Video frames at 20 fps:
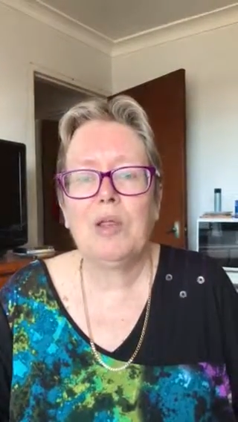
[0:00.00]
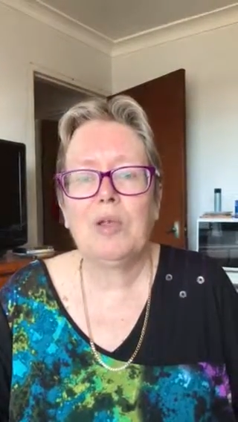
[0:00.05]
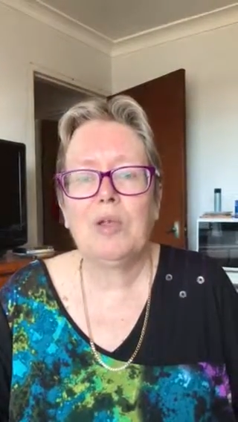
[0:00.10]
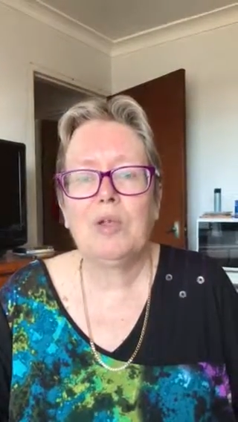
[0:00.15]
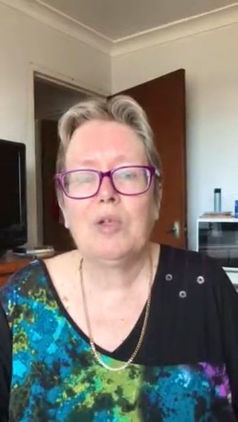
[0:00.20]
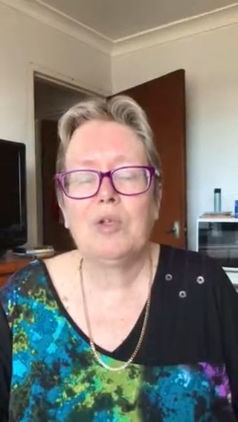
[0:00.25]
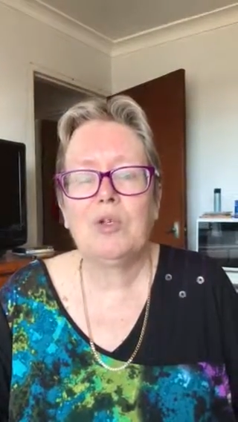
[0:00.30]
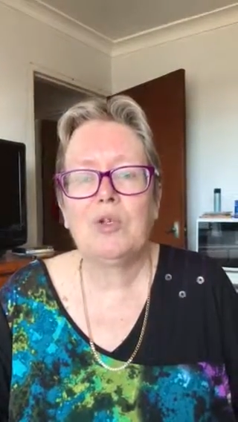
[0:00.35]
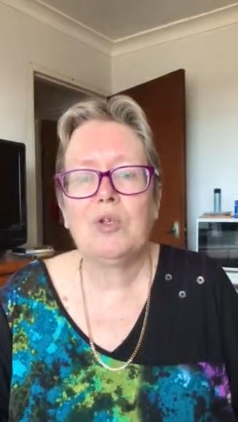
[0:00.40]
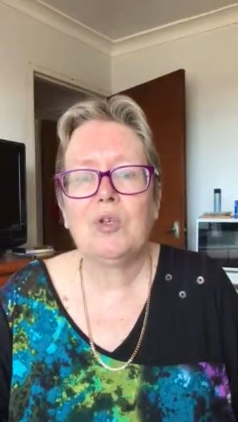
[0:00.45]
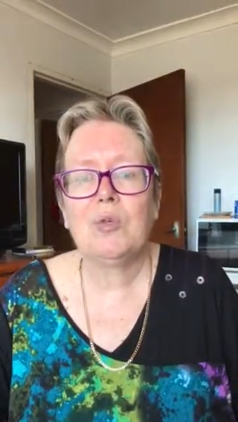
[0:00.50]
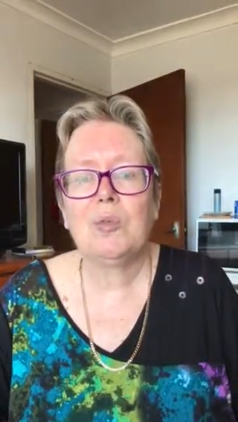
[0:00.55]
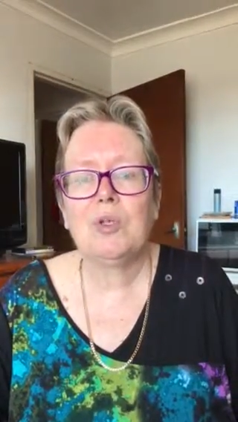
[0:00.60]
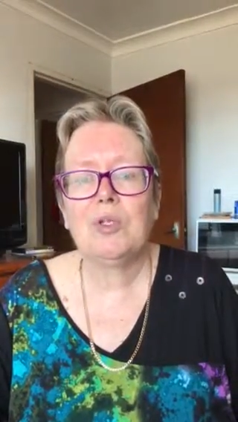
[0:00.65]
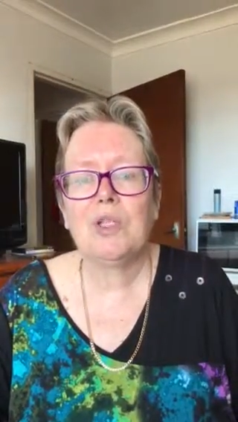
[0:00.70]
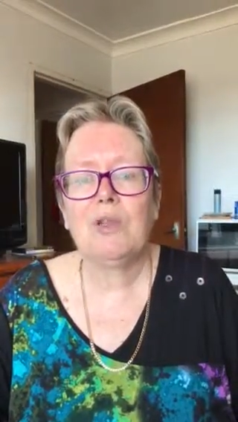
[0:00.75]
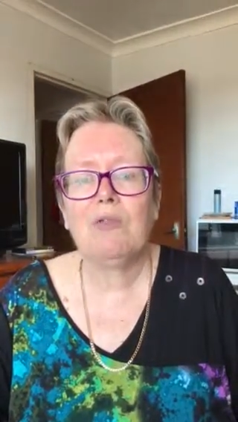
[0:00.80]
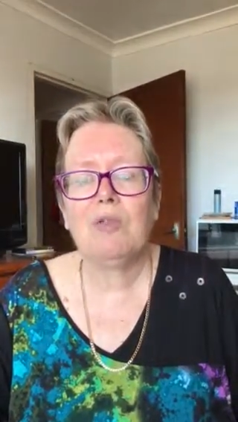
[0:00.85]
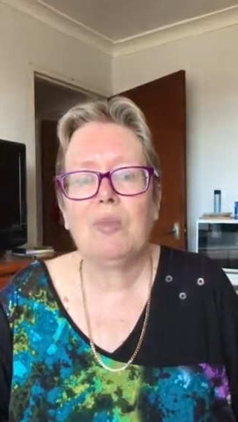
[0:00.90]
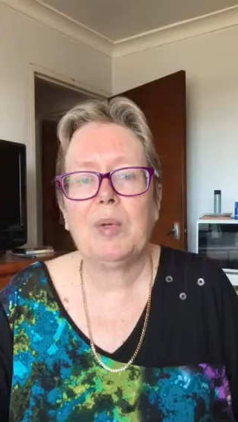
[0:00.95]
other
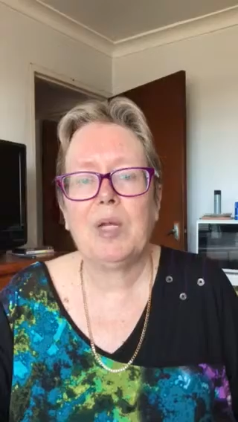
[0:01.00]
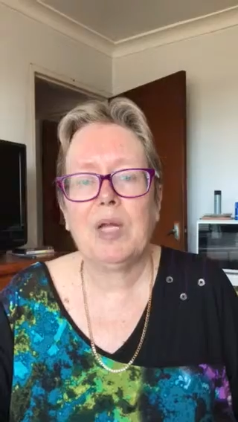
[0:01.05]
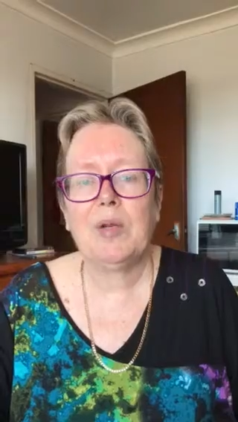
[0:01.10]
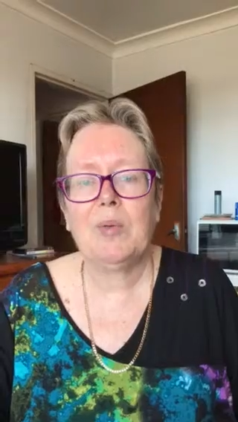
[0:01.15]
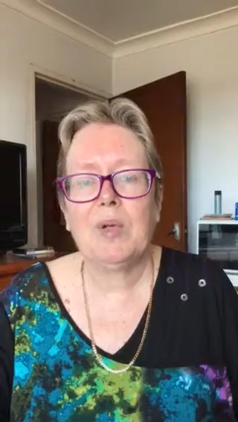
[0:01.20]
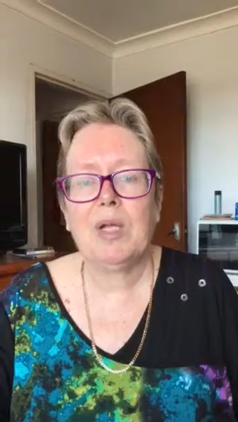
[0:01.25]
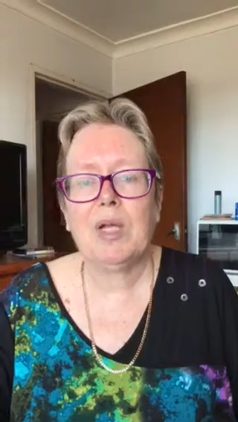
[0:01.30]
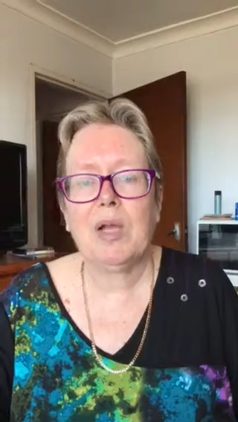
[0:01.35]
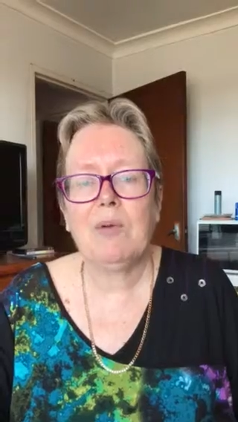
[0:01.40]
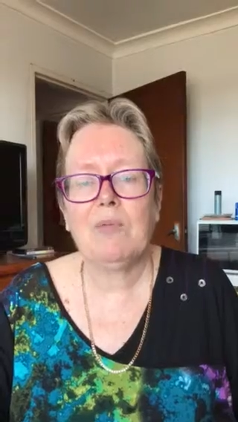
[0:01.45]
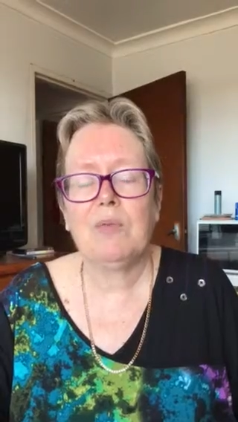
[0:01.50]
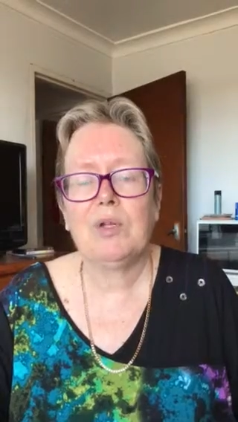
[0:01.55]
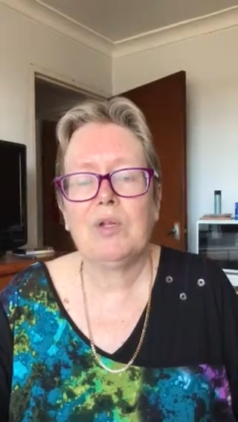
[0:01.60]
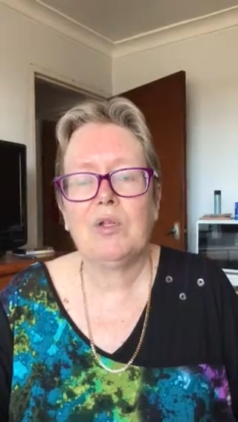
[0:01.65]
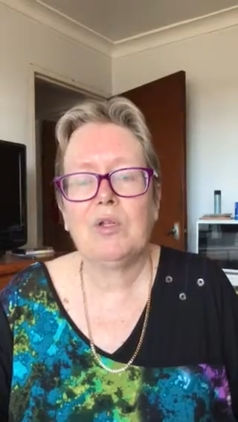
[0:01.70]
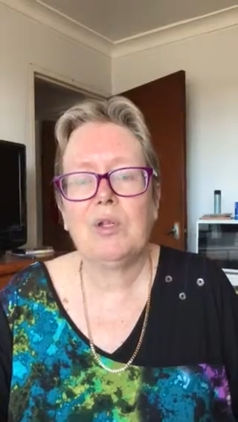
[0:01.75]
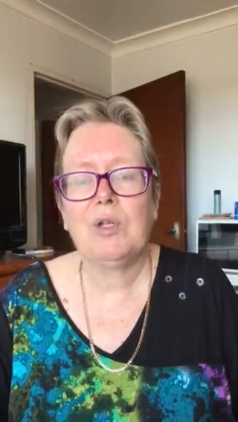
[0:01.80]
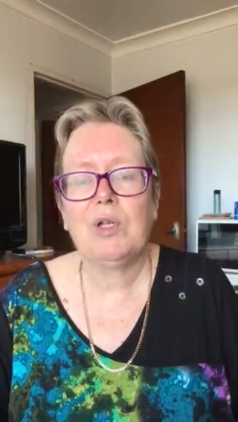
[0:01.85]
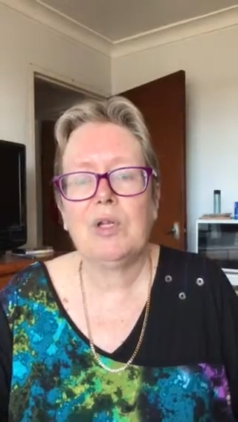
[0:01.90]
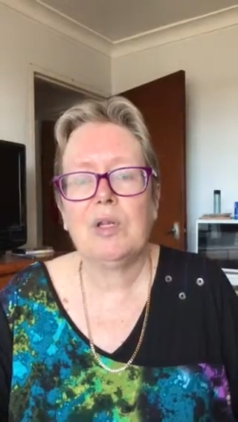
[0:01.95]
consumers have a better recovery
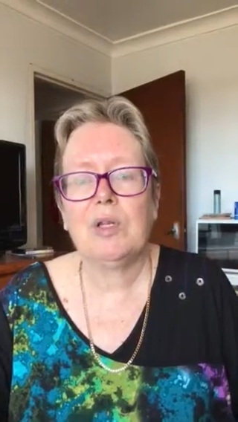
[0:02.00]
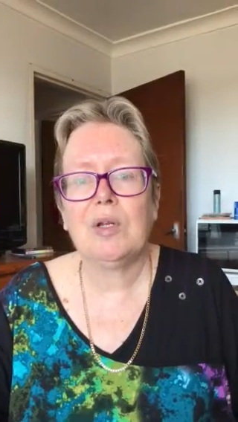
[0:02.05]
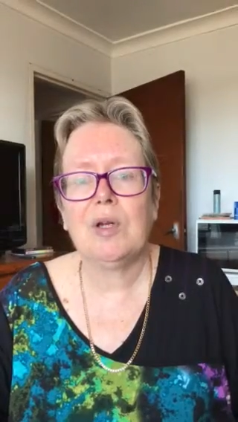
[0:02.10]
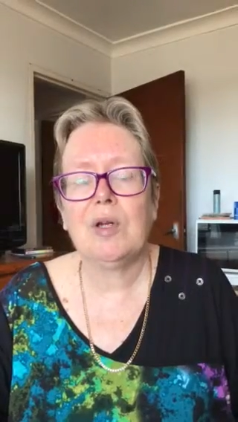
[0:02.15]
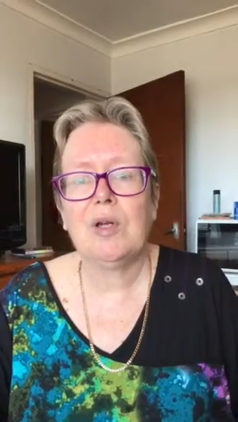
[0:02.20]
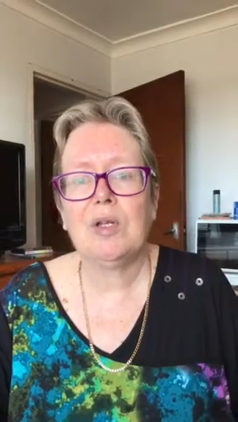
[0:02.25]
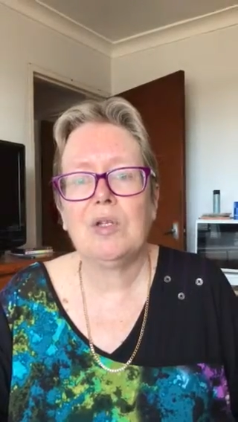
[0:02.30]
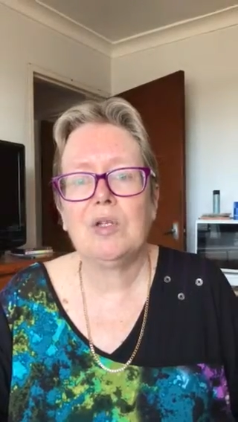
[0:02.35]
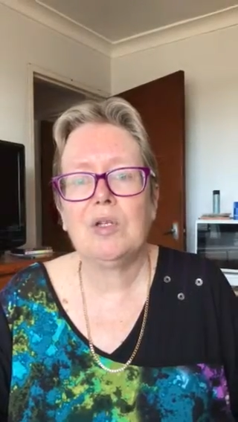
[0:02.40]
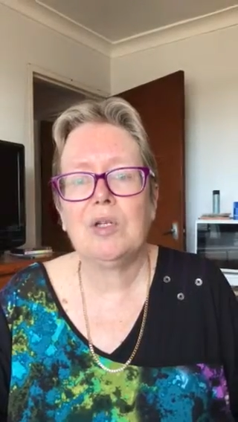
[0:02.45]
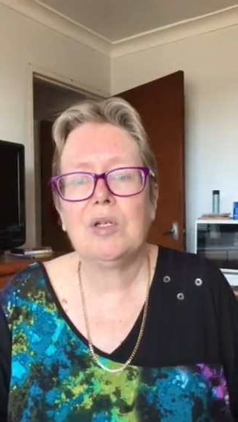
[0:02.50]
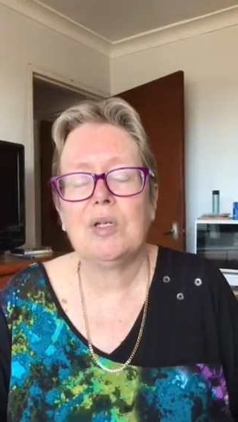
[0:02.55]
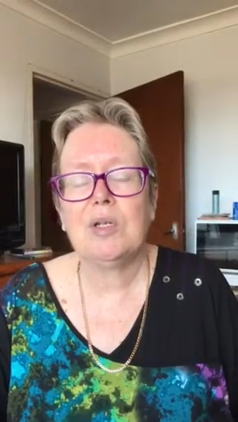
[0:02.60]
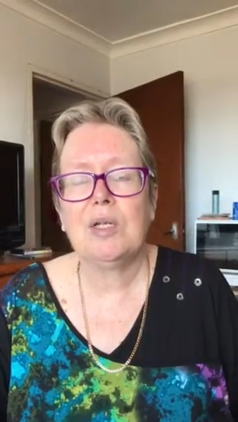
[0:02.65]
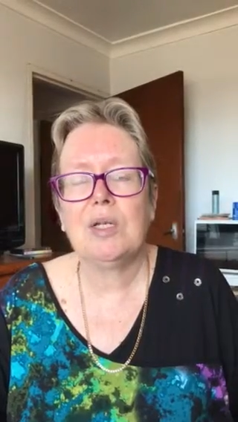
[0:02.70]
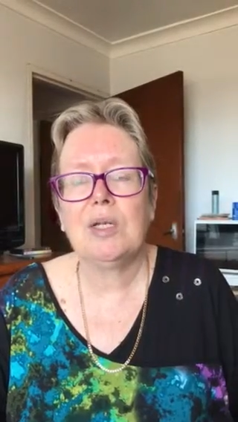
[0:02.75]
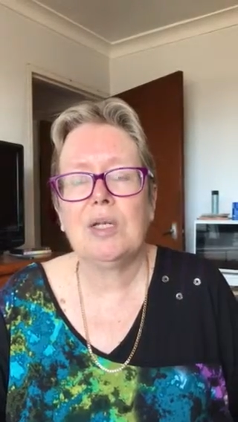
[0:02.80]
journey than I did.